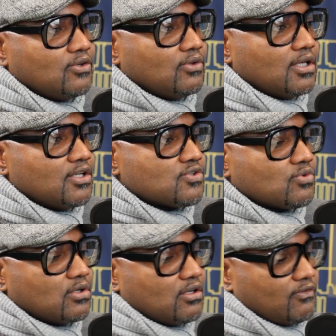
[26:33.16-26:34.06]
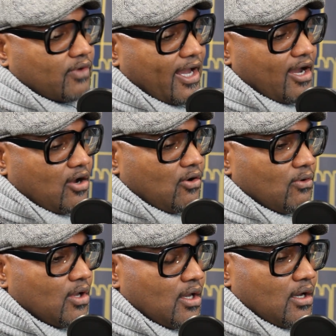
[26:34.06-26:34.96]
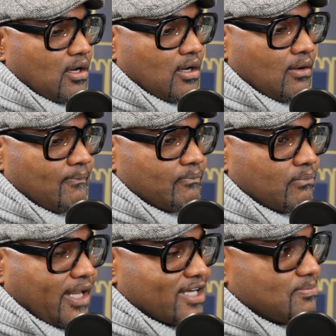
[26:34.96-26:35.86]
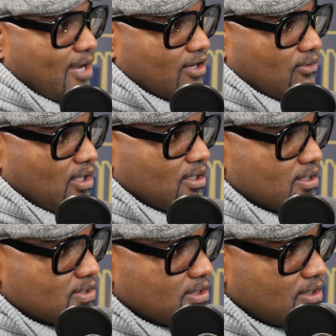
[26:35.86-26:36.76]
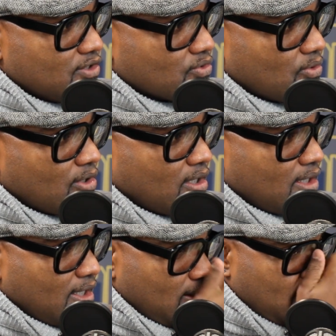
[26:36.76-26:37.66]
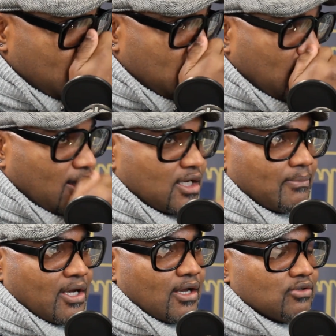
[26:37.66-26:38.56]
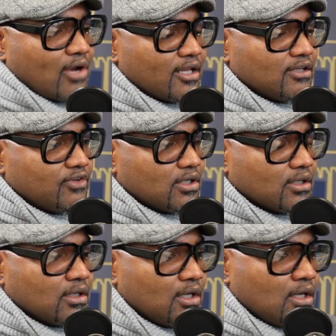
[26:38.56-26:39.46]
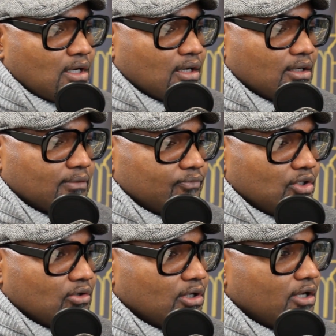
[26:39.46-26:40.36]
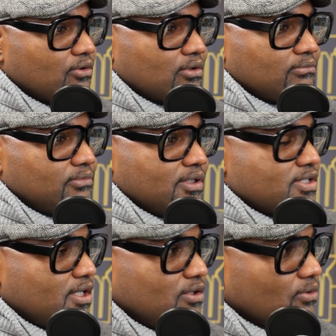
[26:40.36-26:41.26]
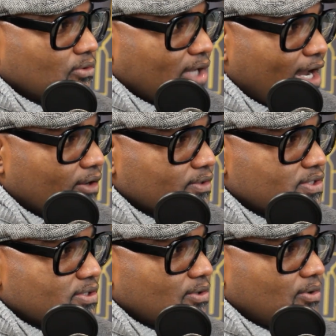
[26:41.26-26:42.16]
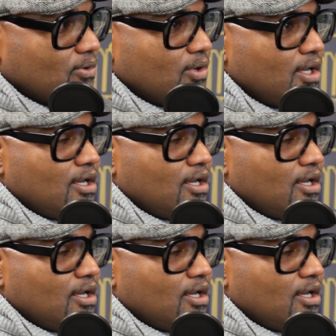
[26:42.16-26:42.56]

you the history of how blacks migrated to Detroit, and talking about, I live in a 110-year-old house, so